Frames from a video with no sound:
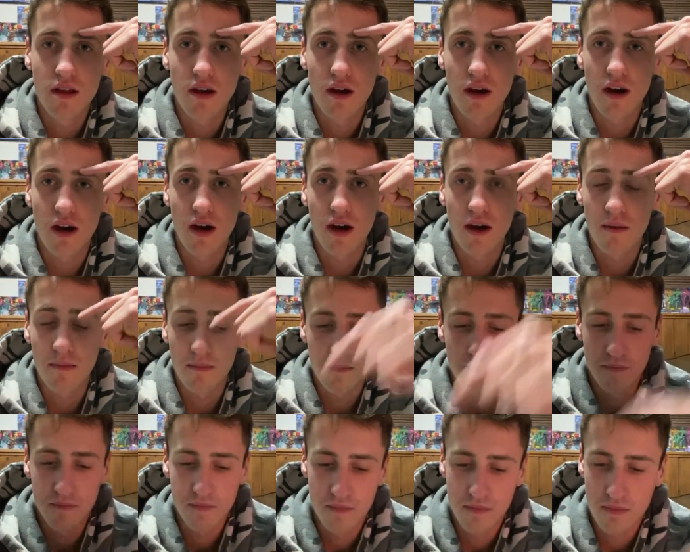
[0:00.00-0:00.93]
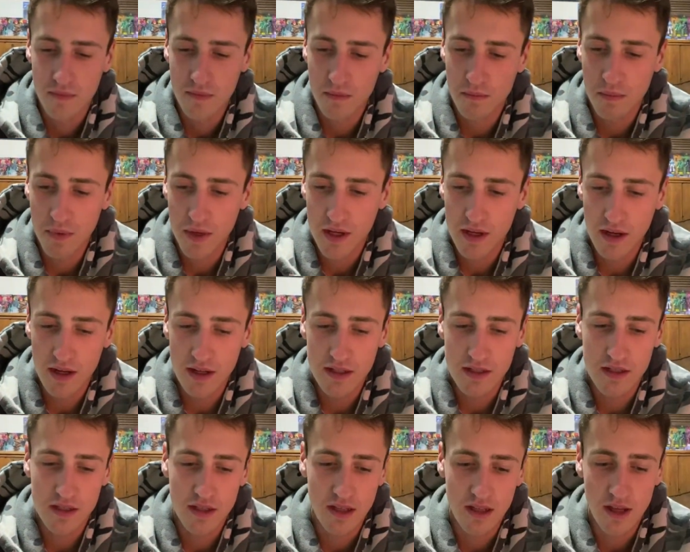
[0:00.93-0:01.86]
Um,
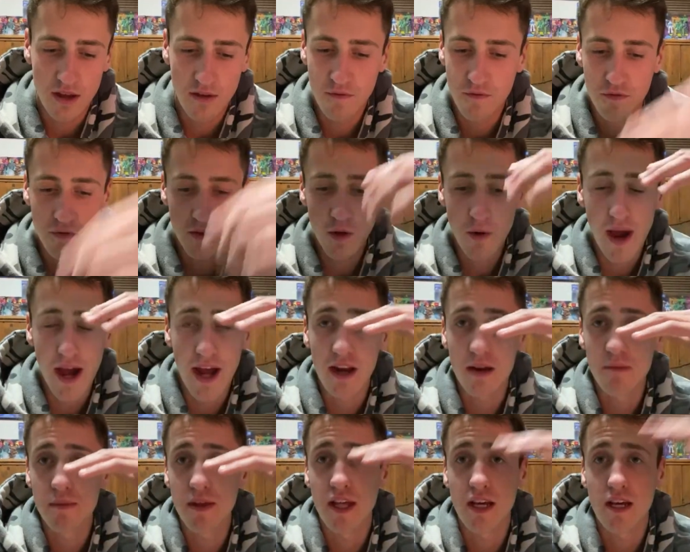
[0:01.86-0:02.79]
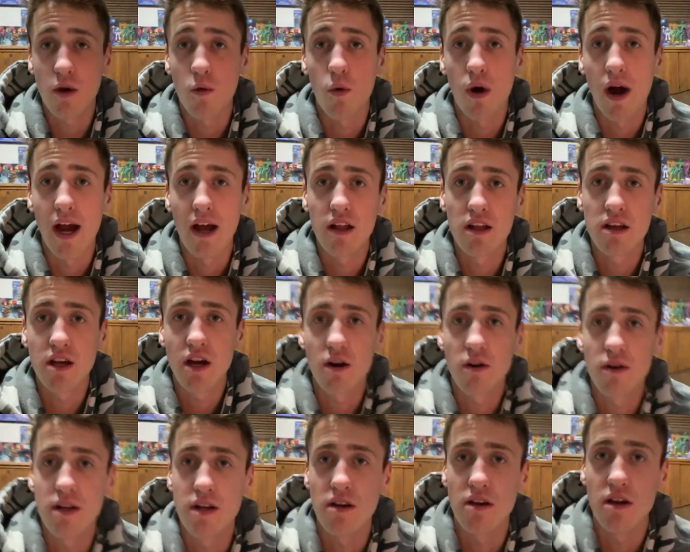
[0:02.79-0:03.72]
because if you added me like a while ago
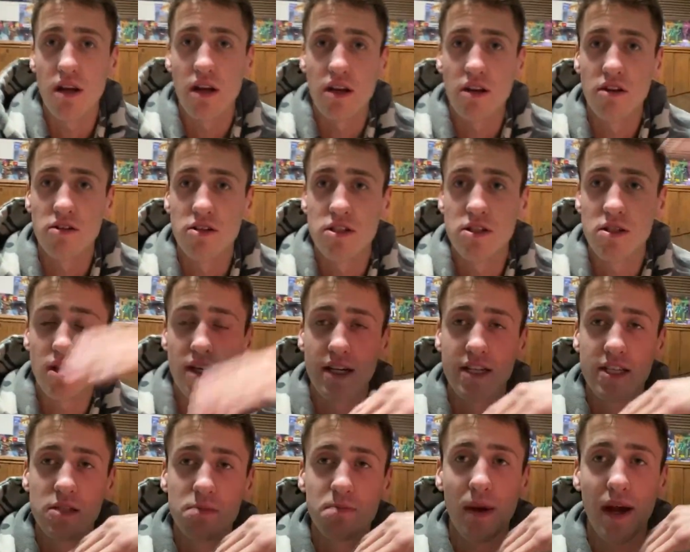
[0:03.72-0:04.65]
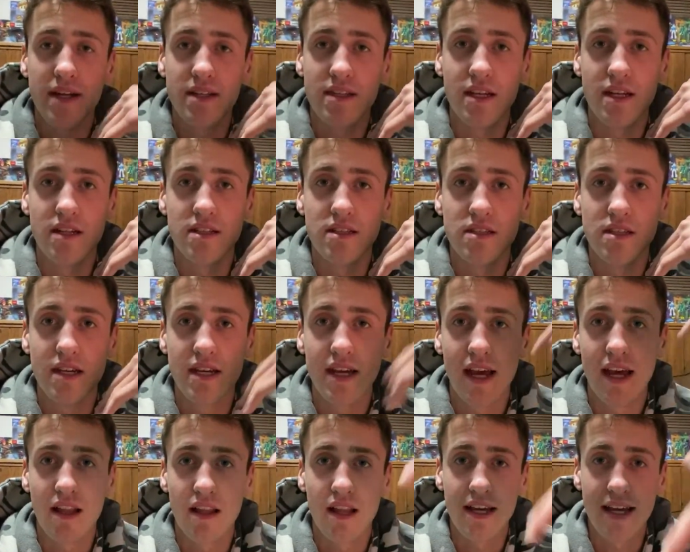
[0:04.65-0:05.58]
and you're and you're expecting to
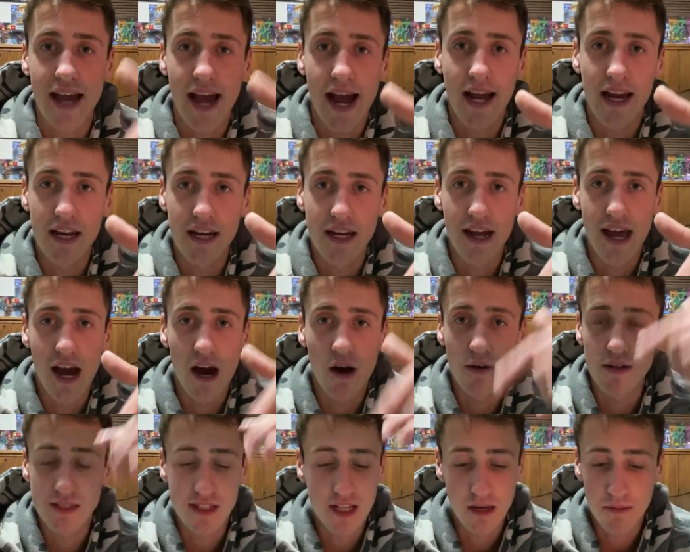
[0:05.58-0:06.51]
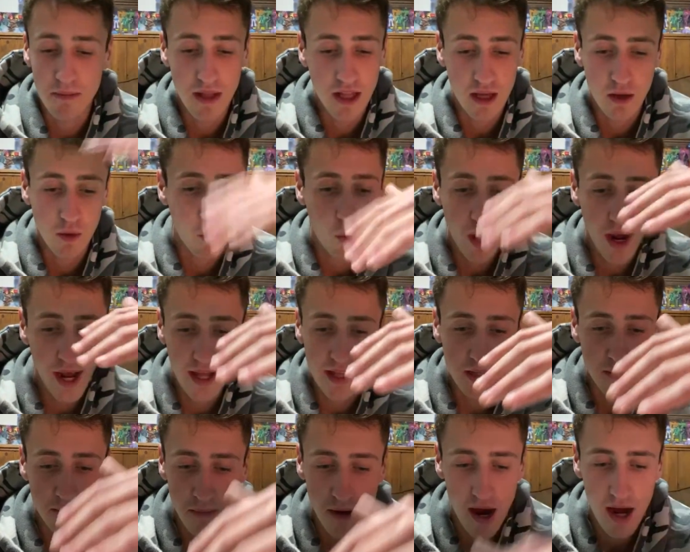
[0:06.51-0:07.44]
get like added now, it's gonna be like way at
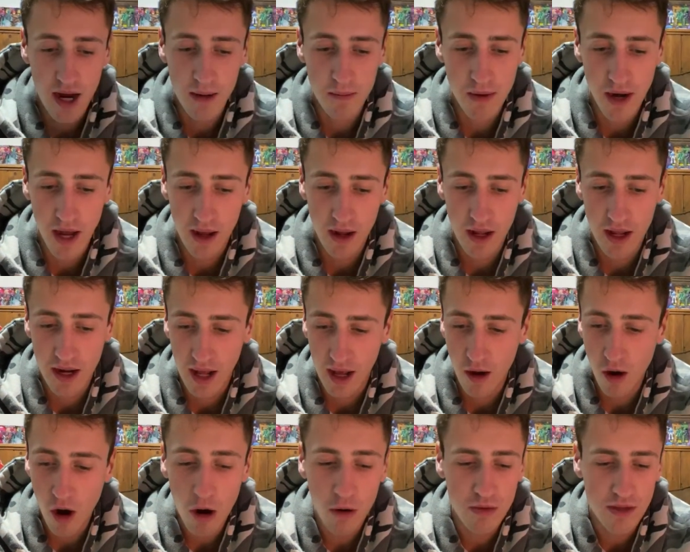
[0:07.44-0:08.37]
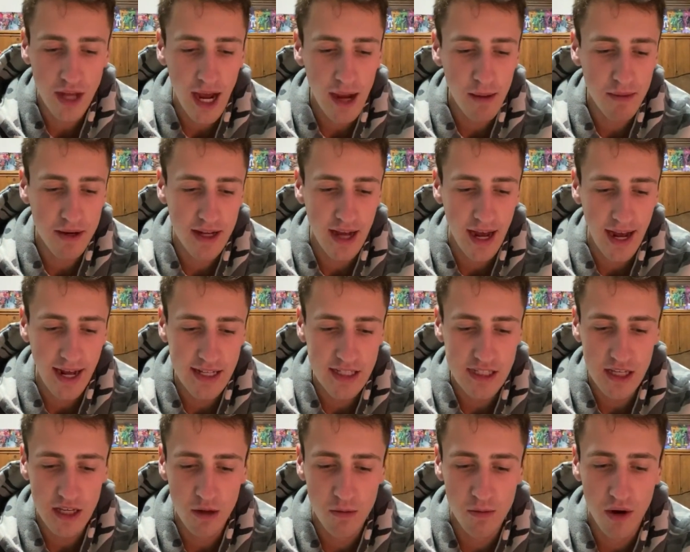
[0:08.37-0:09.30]
the bottom. And I and I oh diamond guy, I
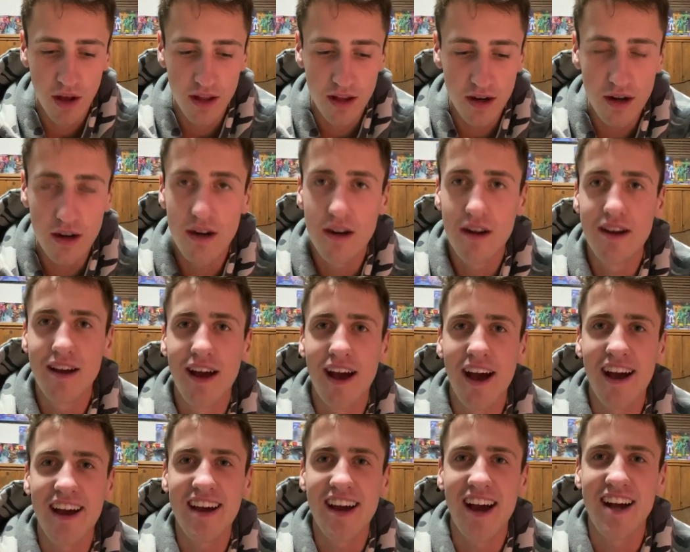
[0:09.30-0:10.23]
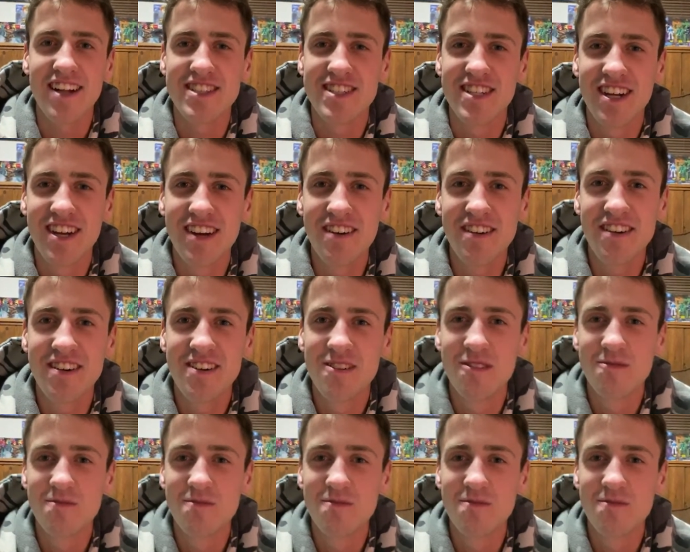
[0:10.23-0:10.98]
see you, brother. I got you.